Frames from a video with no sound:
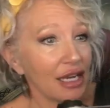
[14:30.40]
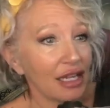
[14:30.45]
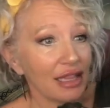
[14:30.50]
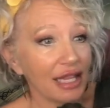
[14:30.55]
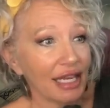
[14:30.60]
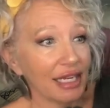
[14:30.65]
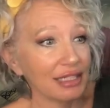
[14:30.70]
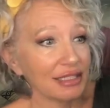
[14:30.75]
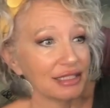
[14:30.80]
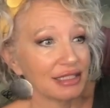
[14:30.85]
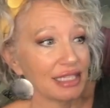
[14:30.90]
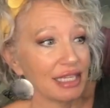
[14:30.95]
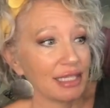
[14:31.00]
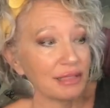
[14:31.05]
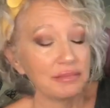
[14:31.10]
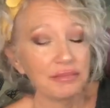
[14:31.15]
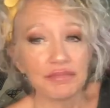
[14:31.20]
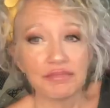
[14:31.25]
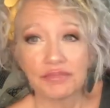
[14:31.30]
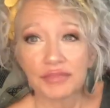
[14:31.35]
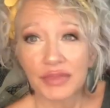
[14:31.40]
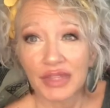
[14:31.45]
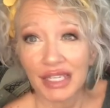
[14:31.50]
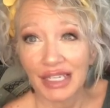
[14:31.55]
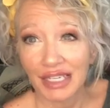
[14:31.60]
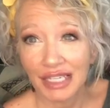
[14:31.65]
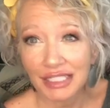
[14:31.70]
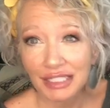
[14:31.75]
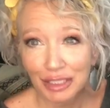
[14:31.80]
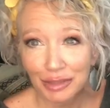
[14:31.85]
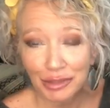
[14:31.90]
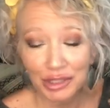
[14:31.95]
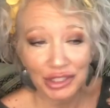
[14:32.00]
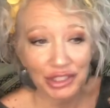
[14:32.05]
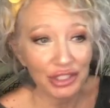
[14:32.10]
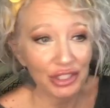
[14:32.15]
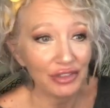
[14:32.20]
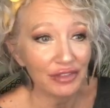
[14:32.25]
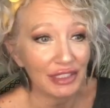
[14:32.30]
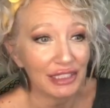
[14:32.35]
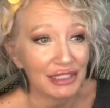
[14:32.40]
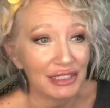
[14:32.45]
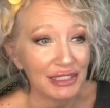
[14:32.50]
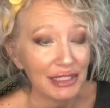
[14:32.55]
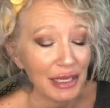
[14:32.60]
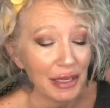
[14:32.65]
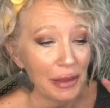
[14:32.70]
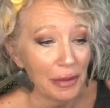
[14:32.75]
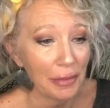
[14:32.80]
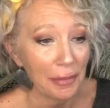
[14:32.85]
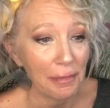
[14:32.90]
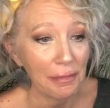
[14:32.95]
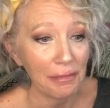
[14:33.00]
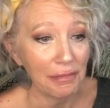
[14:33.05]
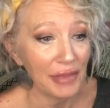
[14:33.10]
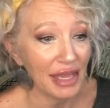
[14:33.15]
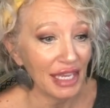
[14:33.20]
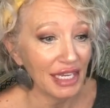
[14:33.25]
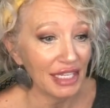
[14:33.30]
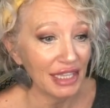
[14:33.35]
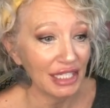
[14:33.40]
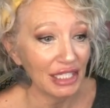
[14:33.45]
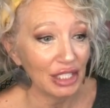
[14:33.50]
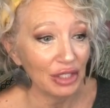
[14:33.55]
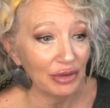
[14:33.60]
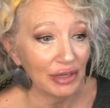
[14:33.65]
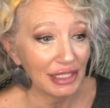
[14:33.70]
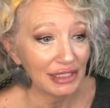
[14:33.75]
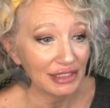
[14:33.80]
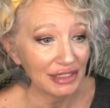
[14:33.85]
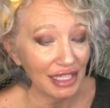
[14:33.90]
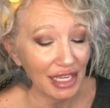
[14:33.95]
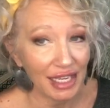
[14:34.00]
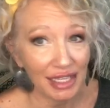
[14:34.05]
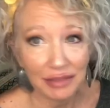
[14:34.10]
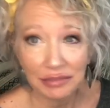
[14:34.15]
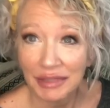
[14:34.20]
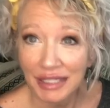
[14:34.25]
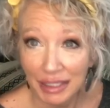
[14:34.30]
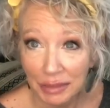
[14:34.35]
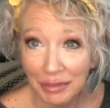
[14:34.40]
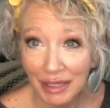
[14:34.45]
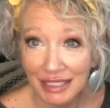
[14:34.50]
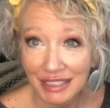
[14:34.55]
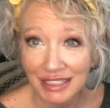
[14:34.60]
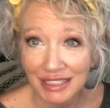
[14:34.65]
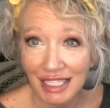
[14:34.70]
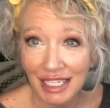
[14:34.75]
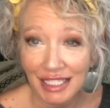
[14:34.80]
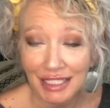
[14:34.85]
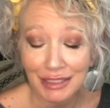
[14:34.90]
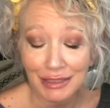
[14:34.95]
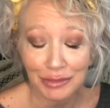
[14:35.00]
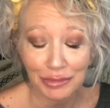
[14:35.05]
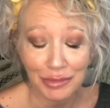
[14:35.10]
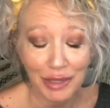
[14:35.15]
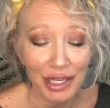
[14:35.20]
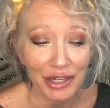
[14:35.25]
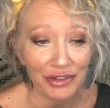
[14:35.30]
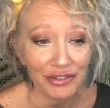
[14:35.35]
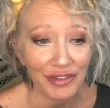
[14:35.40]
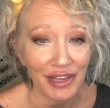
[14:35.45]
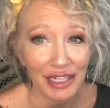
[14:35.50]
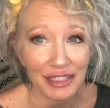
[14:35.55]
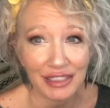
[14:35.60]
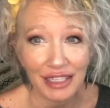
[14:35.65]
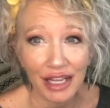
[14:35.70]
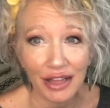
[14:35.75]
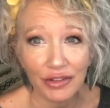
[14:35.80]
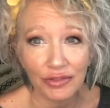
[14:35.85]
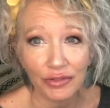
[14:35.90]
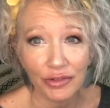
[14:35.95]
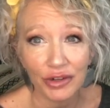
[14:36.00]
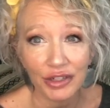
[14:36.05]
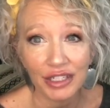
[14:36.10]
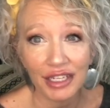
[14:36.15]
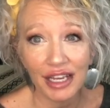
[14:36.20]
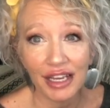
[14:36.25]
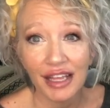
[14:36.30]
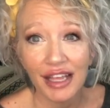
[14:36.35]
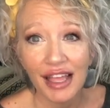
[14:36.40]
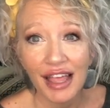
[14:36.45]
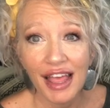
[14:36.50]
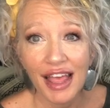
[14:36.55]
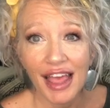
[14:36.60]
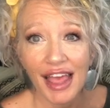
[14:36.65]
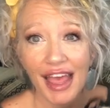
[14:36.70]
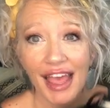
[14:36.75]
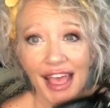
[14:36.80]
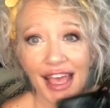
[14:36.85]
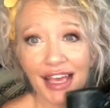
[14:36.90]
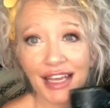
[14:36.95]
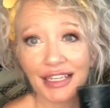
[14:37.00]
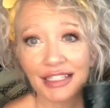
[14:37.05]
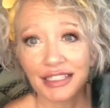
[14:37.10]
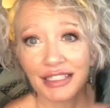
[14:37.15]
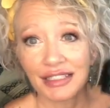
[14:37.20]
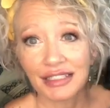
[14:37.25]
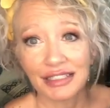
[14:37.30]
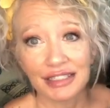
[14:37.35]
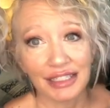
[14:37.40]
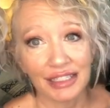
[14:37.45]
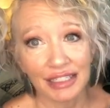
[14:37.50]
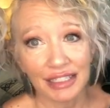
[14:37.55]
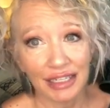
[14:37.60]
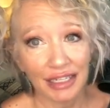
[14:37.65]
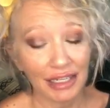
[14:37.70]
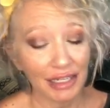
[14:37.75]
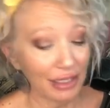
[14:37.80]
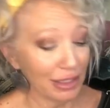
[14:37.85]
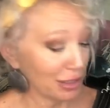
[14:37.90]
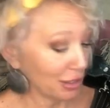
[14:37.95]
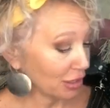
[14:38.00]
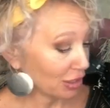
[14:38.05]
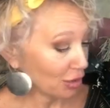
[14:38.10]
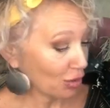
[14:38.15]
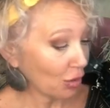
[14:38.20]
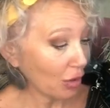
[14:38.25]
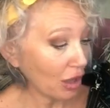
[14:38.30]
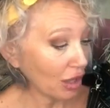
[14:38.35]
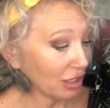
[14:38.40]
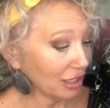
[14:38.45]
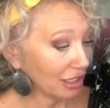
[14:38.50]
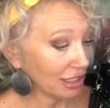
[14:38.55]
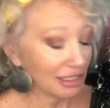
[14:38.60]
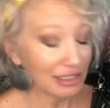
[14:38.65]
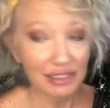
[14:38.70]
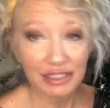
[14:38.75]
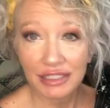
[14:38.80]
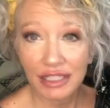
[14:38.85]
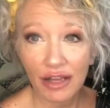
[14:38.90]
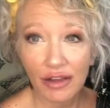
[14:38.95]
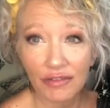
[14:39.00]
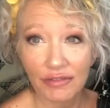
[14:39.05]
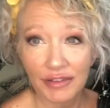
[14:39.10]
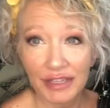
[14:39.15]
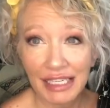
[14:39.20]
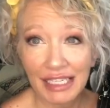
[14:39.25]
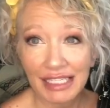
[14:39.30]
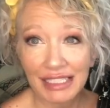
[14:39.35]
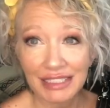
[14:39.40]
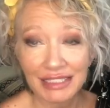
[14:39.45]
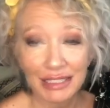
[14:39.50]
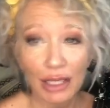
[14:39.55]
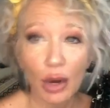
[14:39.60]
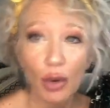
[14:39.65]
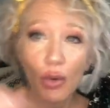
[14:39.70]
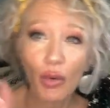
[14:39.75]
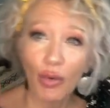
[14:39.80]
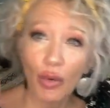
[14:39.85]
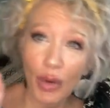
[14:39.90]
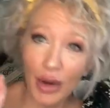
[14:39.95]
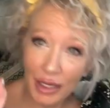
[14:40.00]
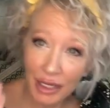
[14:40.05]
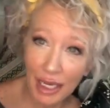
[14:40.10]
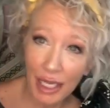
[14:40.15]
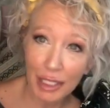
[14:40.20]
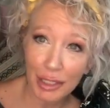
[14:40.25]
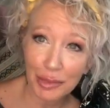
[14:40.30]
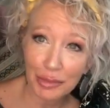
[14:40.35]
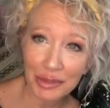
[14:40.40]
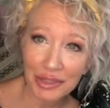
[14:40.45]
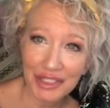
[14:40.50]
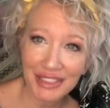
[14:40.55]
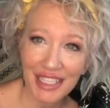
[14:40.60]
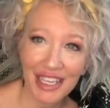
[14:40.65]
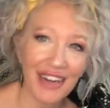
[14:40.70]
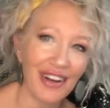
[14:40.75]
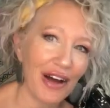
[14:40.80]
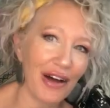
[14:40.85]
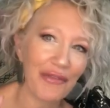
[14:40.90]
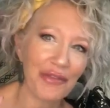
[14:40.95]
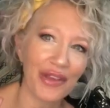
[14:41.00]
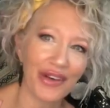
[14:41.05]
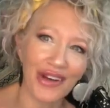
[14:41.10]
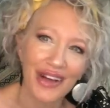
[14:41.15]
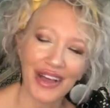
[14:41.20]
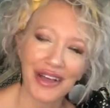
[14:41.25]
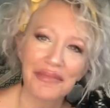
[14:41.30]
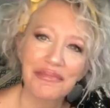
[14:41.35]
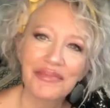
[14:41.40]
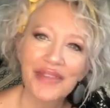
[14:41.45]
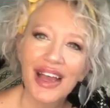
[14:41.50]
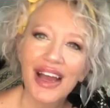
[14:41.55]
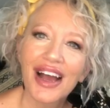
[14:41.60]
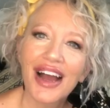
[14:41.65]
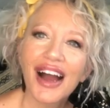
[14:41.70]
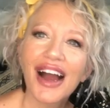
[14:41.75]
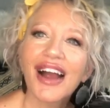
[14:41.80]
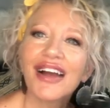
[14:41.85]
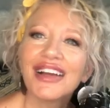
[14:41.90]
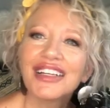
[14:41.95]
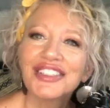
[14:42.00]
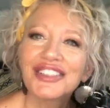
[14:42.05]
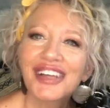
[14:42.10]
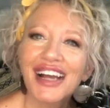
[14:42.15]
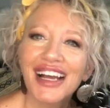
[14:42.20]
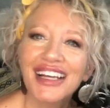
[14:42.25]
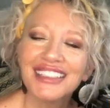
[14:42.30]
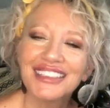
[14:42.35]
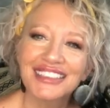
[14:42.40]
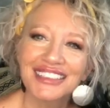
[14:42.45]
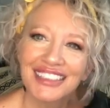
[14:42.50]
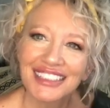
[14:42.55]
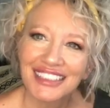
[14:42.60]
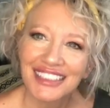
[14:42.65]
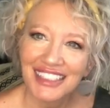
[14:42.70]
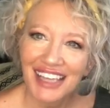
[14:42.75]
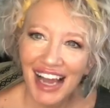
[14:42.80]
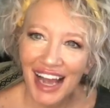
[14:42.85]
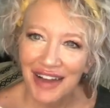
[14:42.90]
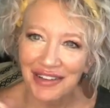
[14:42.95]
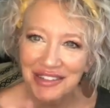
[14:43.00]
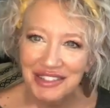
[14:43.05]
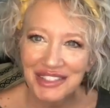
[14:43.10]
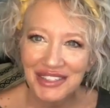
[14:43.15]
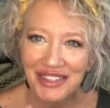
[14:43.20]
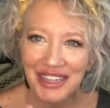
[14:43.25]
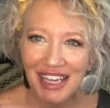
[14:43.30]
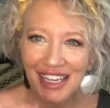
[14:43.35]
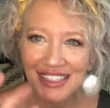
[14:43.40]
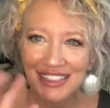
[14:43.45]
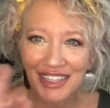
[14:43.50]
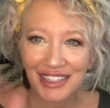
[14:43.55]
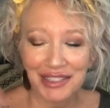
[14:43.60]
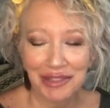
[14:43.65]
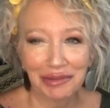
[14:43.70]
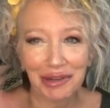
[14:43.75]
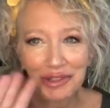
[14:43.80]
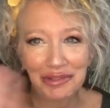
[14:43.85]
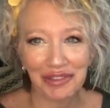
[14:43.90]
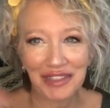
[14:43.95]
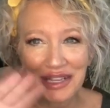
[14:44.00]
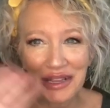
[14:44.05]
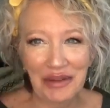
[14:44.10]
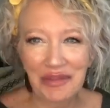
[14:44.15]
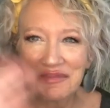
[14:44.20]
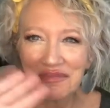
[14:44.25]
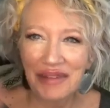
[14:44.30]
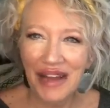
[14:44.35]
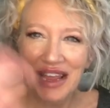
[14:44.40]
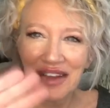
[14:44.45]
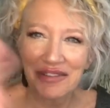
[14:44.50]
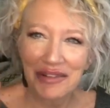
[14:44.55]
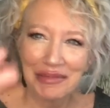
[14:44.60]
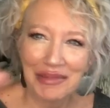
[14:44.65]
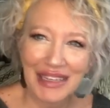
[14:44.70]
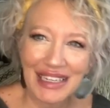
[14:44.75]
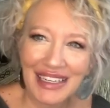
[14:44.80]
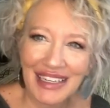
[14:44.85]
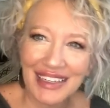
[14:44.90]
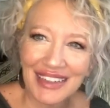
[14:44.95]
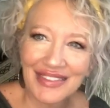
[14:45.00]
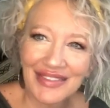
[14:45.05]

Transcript: like I said, customer service, made in the USA, in my state as a matter of fact, California, and uh, the quality itself is 100% off the hook. All right, you guys. I will see you guys on tomorrow's video. Bye, everybody.